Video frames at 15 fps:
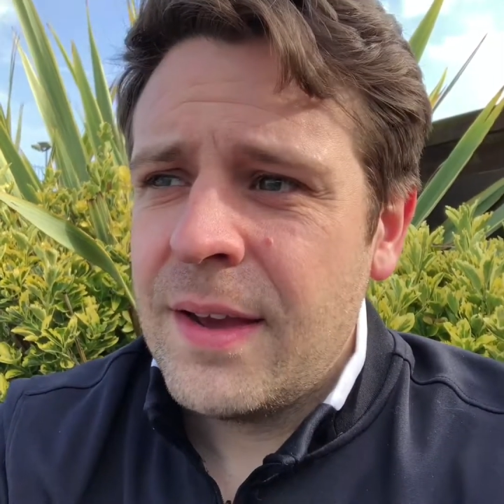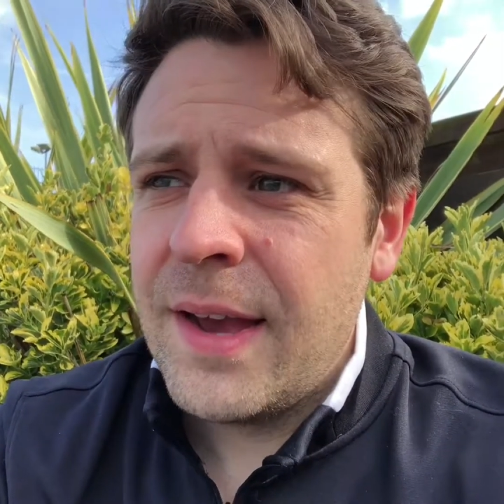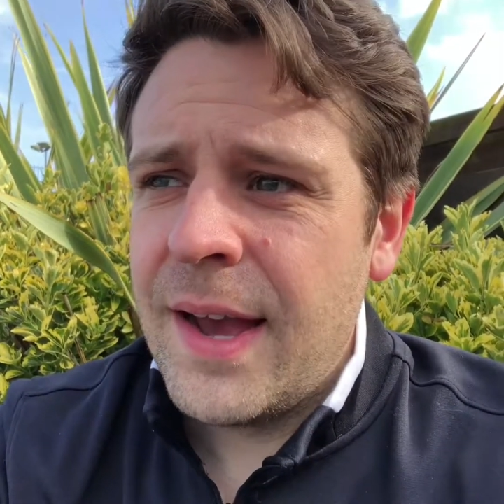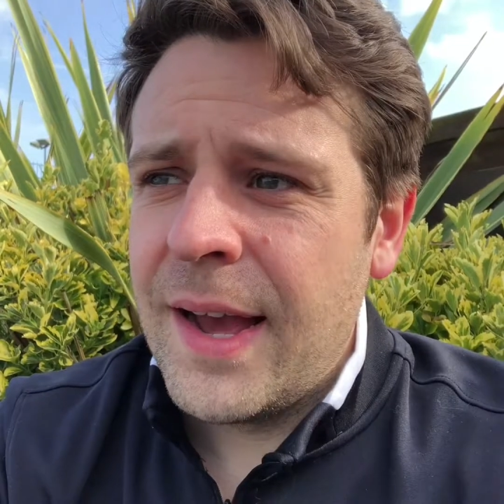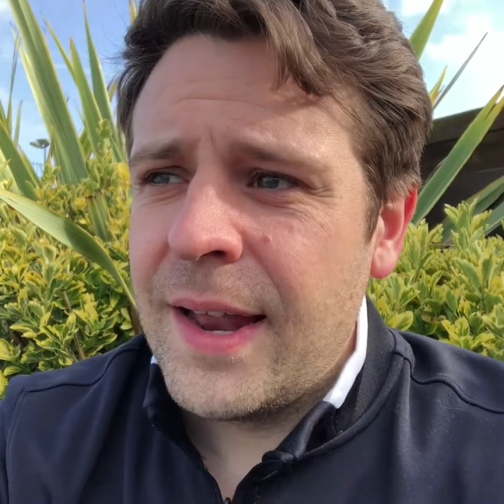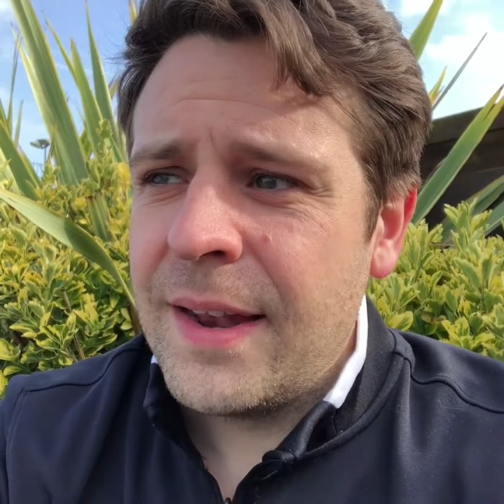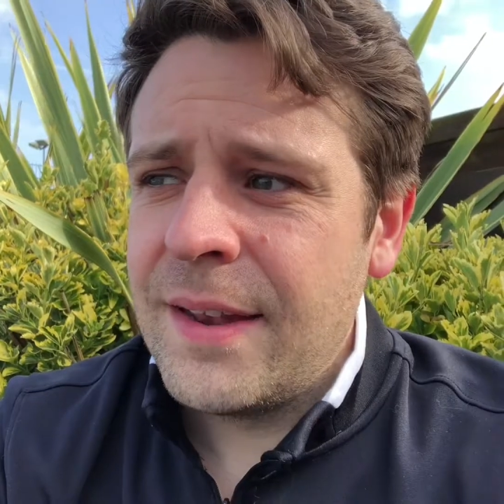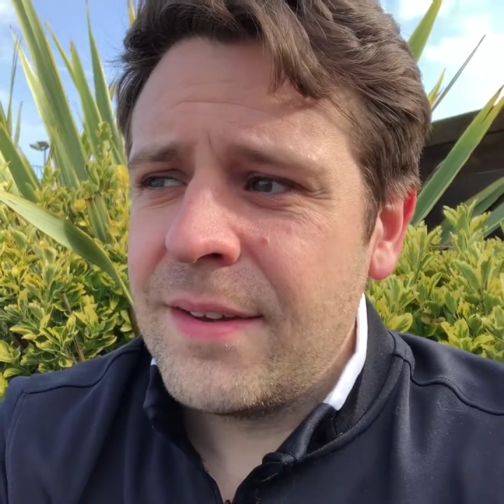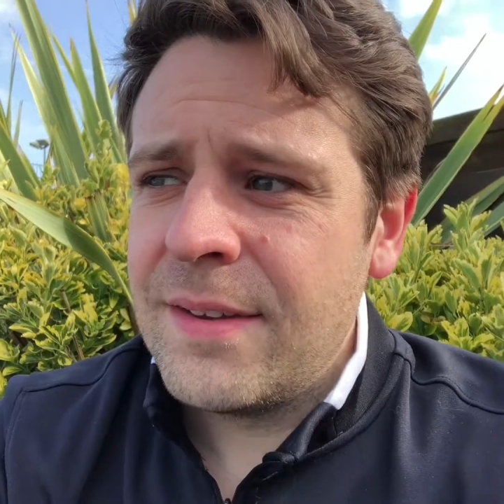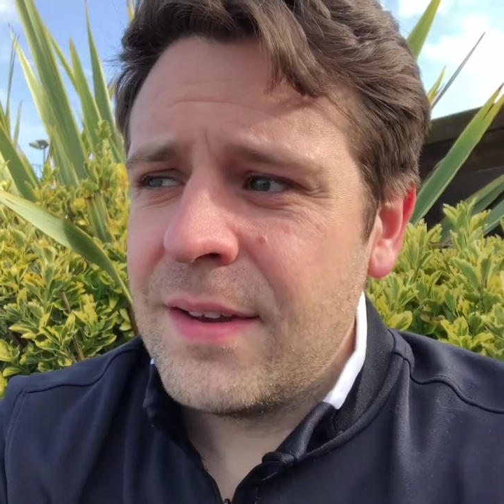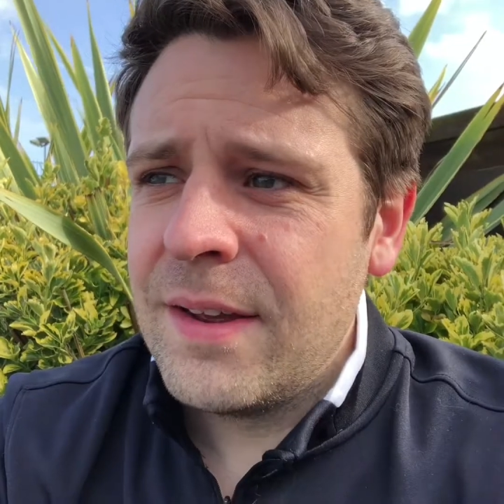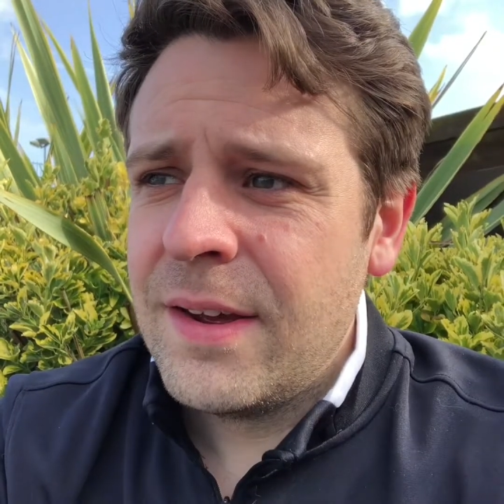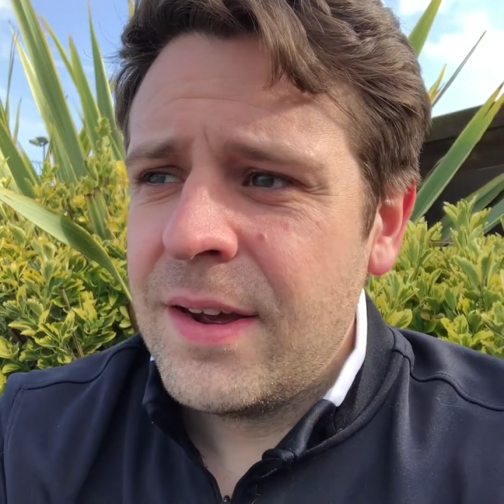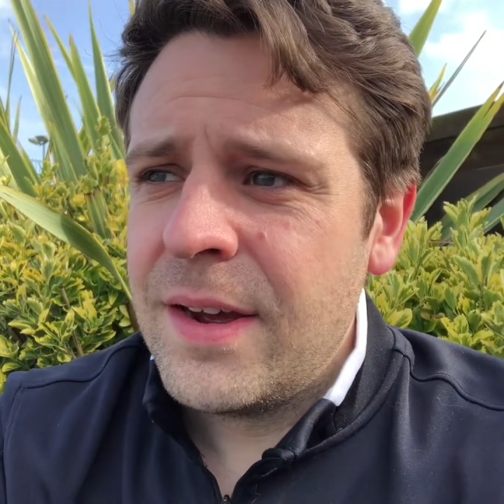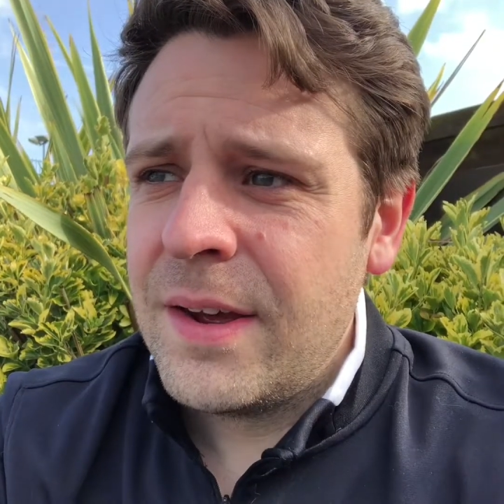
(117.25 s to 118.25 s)
and
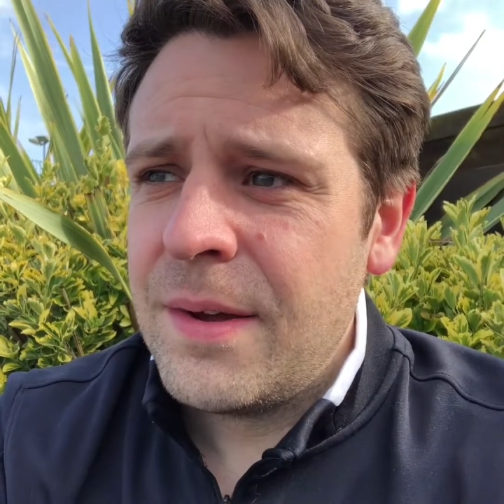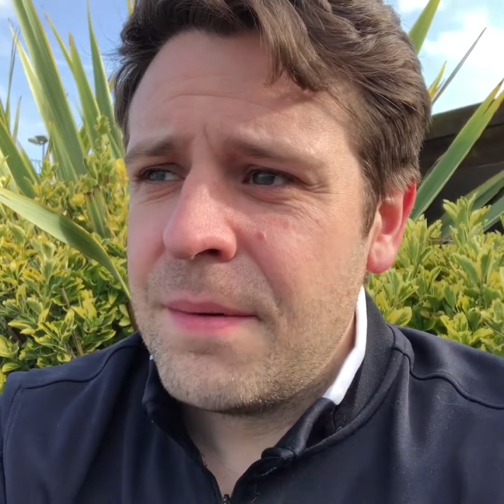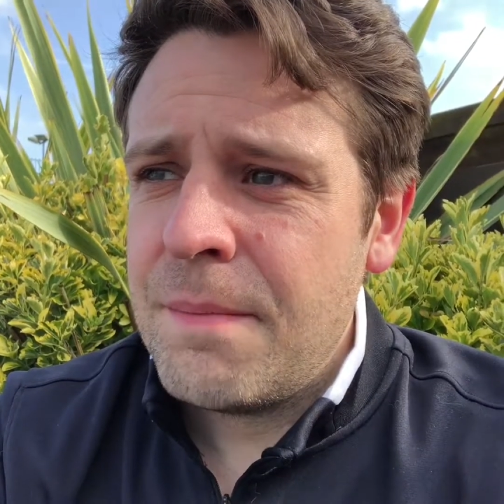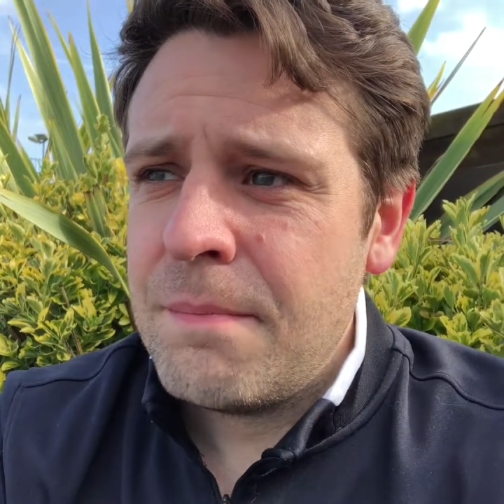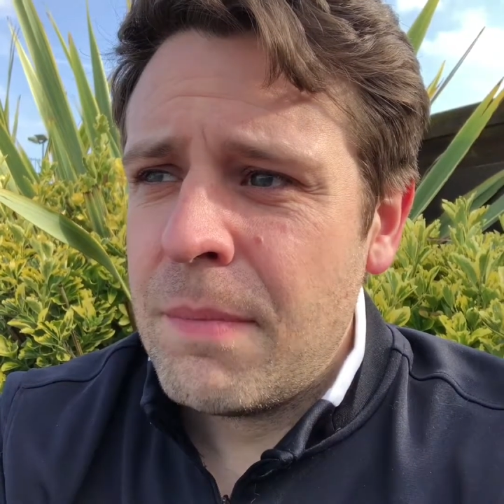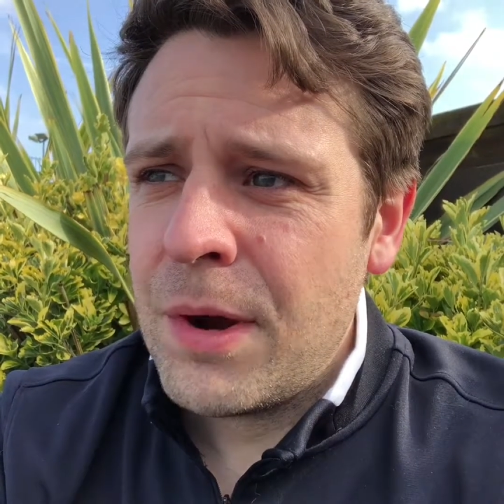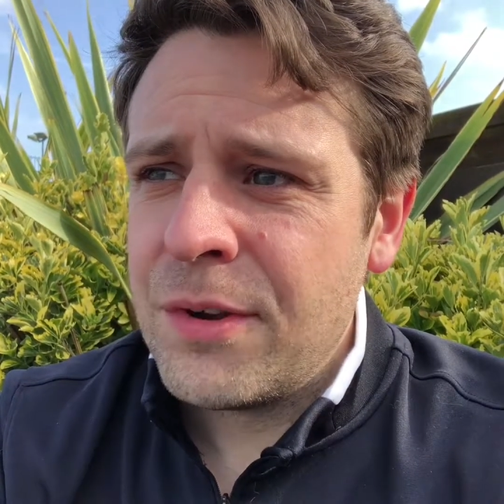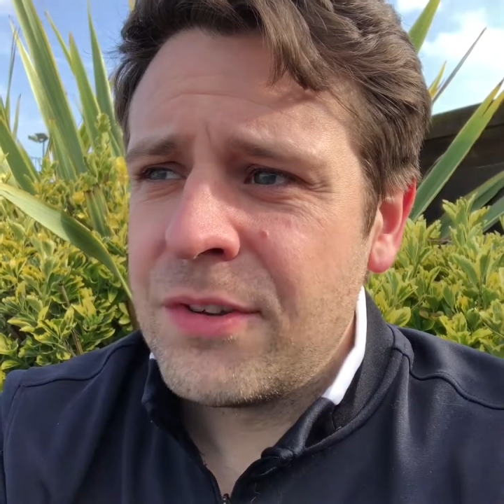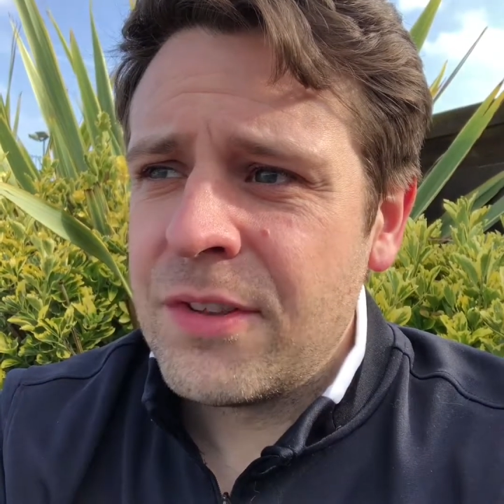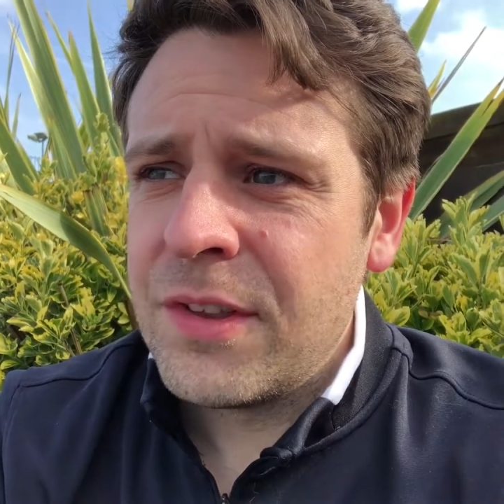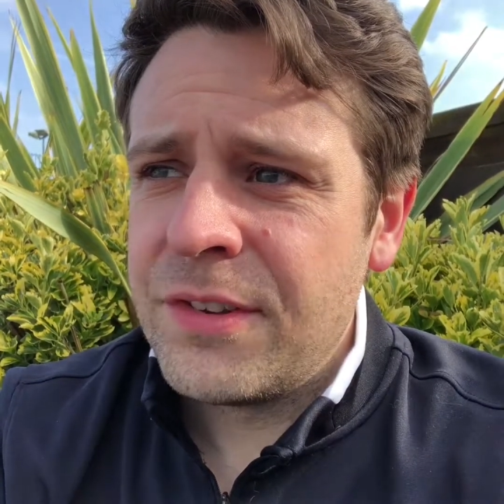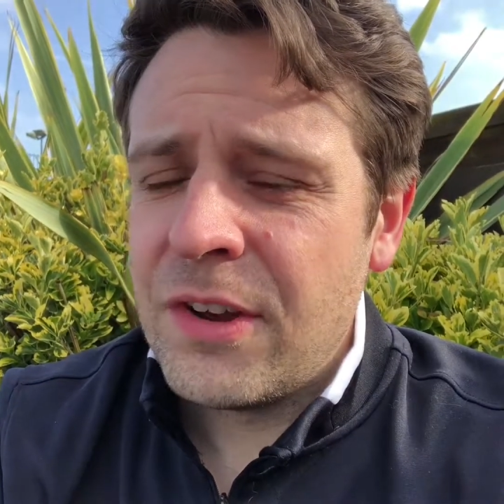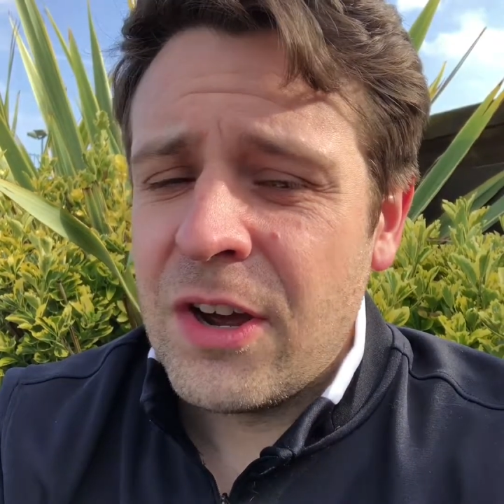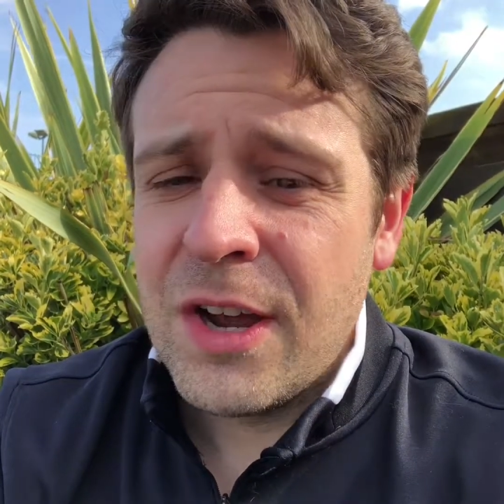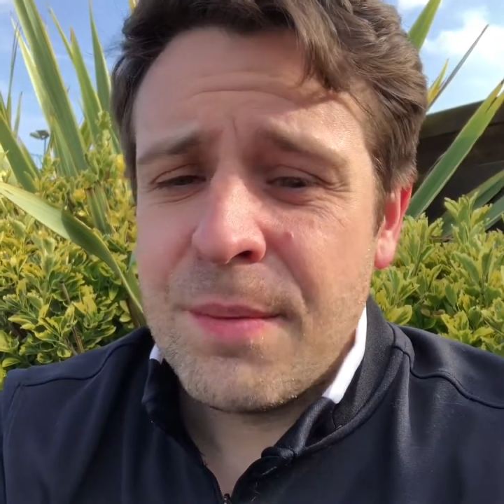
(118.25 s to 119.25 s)
most of the
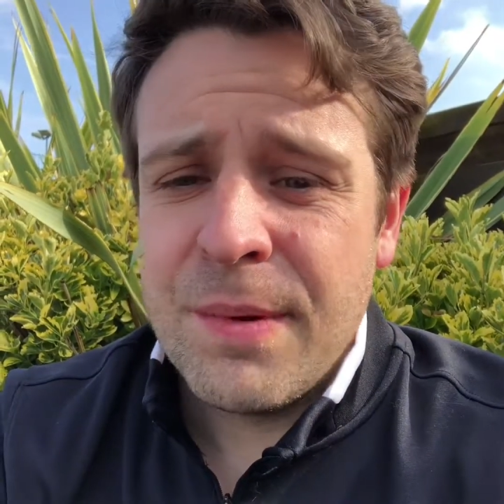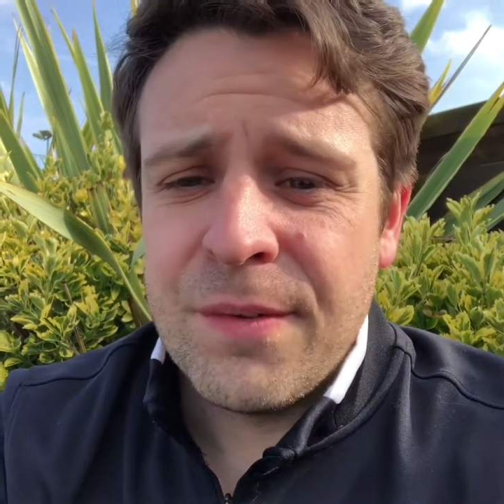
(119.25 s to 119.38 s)
time,